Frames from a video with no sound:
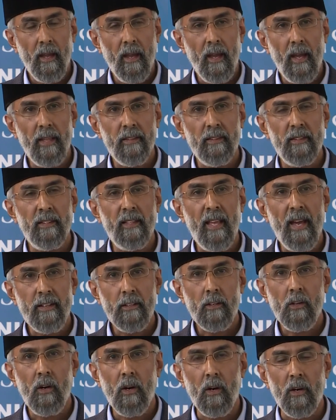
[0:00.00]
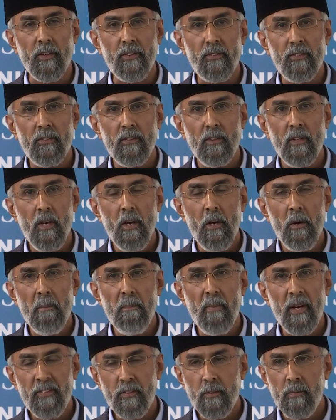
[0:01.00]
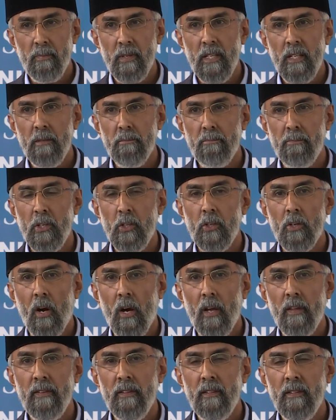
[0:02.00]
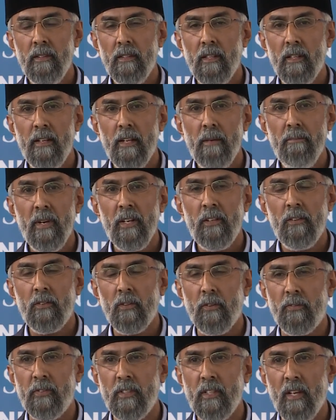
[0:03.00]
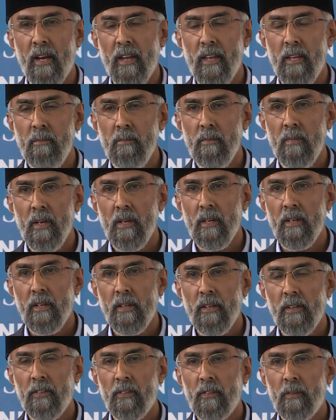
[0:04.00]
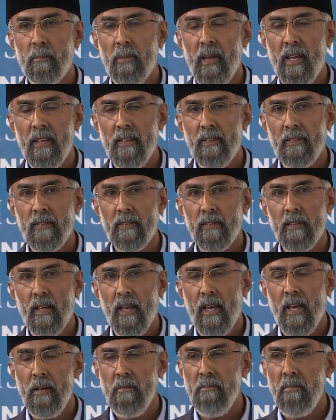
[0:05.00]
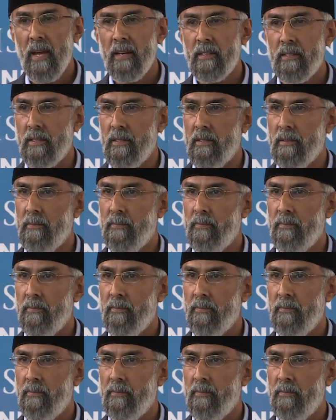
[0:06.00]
And that cause must be beyond the limits of time, space, and matter,